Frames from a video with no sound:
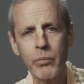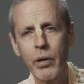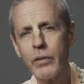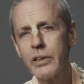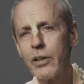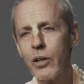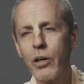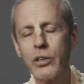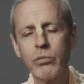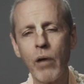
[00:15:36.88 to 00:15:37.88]
Prabhupada said, the
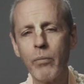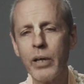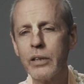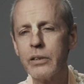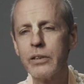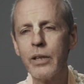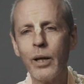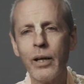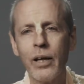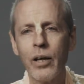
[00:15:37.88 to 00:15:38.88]
Goswamis,
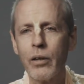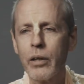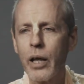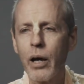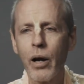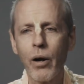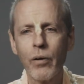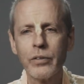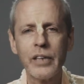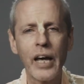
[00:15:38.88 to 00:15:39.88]

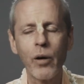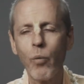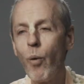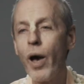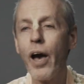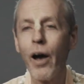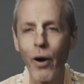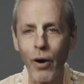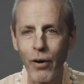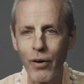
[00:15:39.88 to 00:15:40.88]
they're saying,
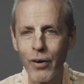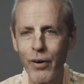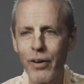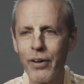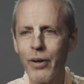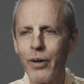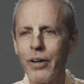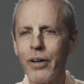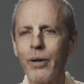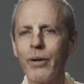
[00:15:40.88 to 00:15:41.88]
where
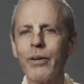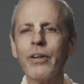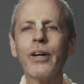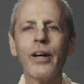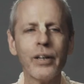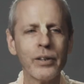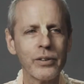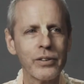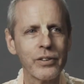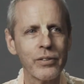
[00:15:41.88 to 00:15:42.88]

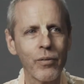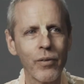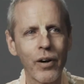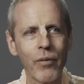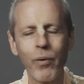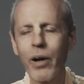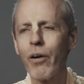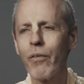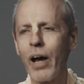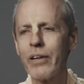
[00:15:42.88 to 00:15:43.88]
are
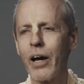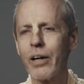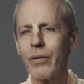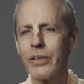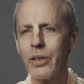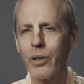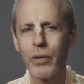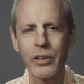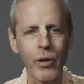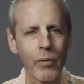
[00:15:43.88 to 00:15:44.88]
Radha and Krishna and
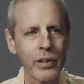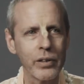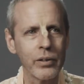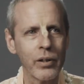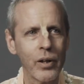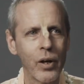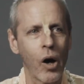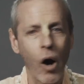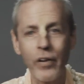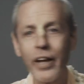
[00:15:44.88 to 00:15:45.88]
the Brajagopis?
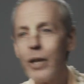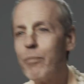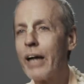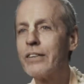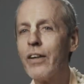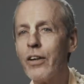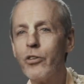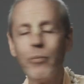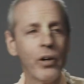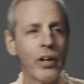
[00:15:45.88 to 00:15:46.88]
Are they on the banks of the
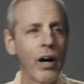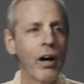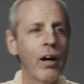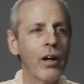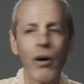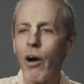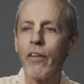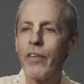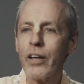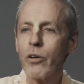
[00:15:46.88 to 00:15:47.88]
Jamuna?
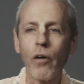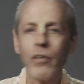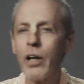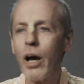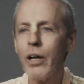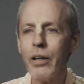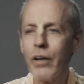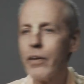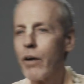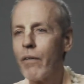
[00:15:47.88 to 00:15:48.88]
Are they in Govardhan
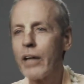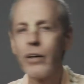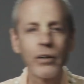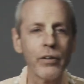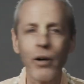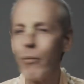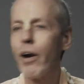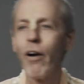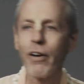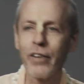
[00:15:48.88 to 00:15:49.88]
and they are Radha Kunda?
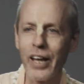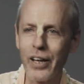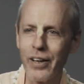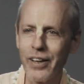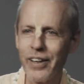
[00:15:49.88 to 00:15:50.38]
Where are they?